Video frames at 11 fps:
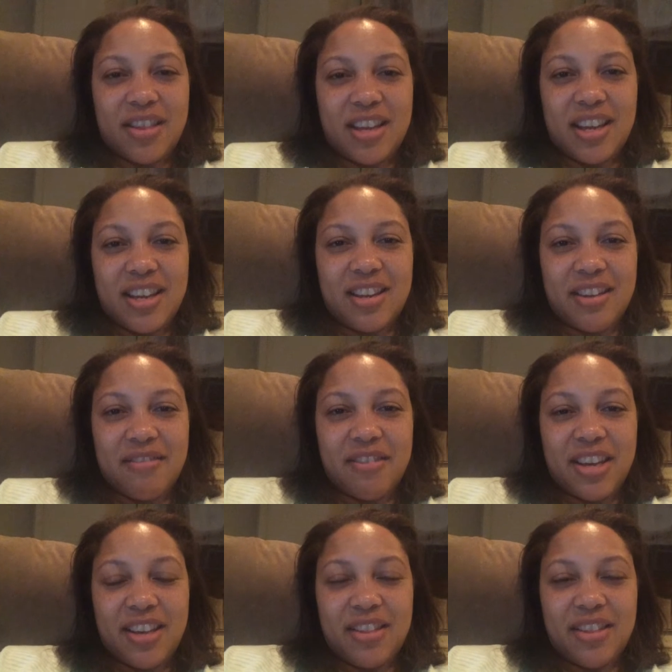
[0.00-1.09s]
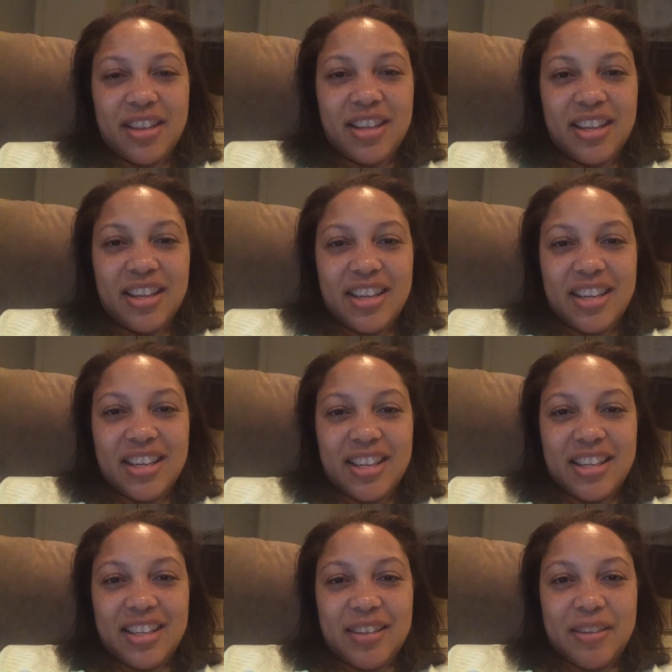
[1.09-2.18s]
And the faith
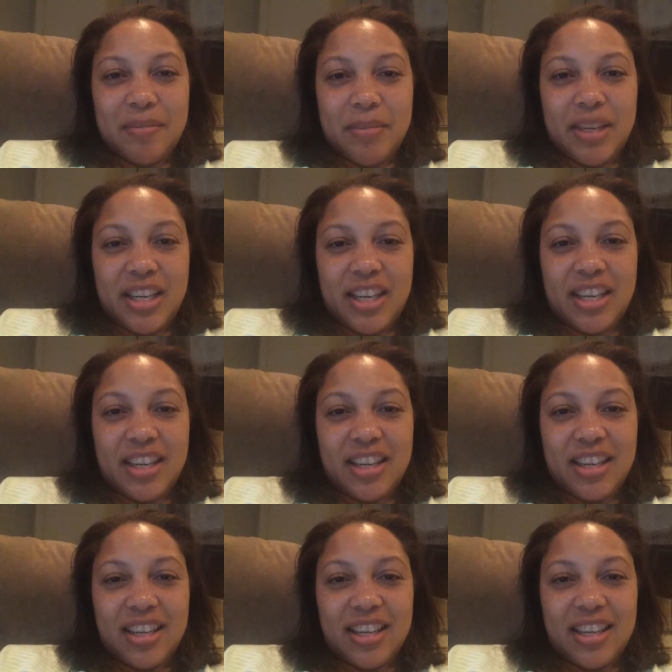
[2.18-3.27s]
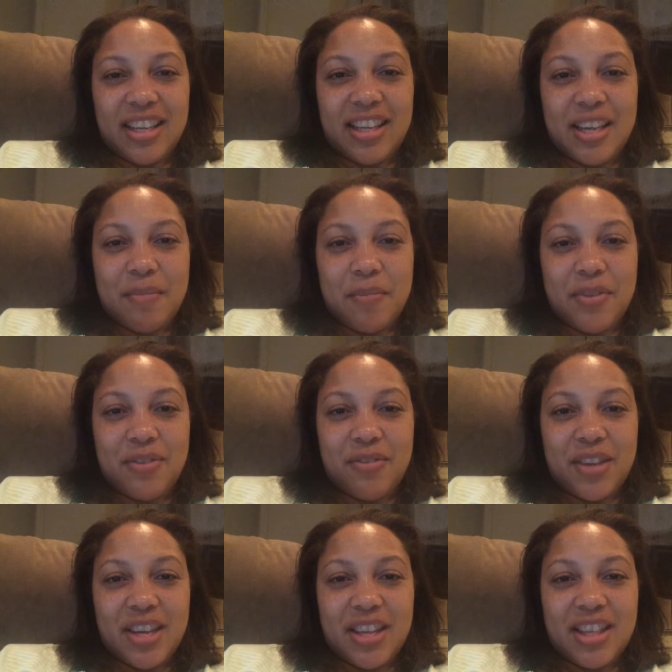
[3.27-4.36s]
meaning keep the
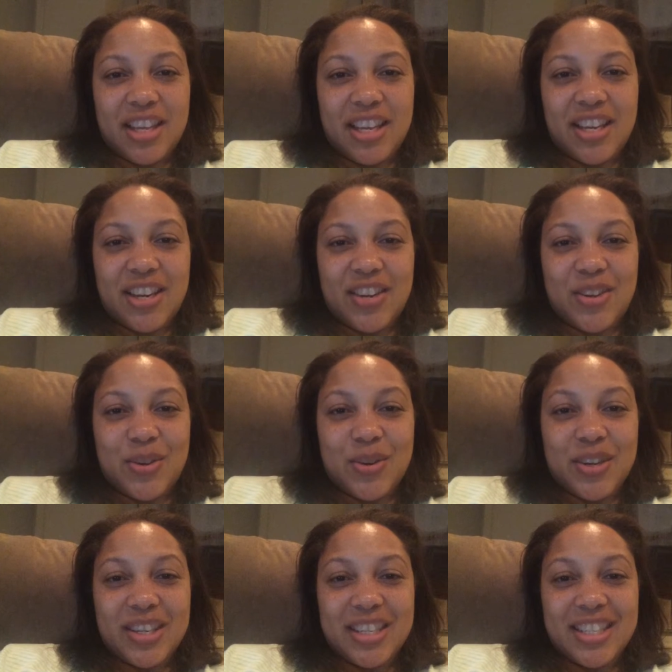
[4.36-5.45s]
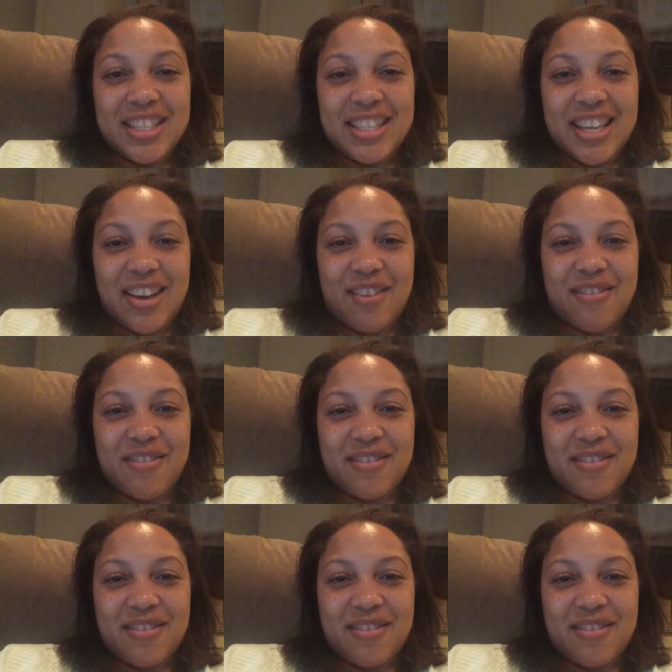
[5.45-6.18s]
faith in yourself.